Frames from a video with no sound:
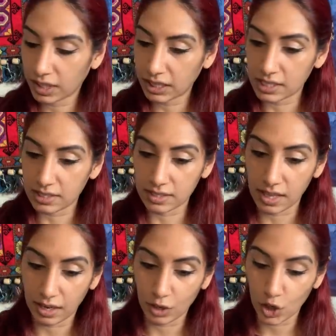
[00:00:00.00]
like this is
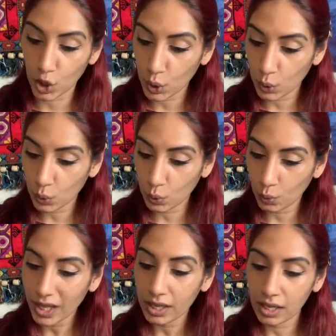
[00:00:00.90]
a
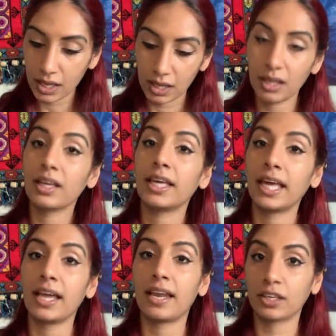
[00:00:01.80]
new
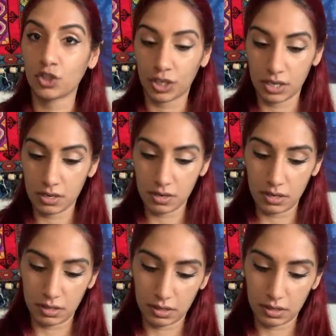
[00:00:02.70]
connection.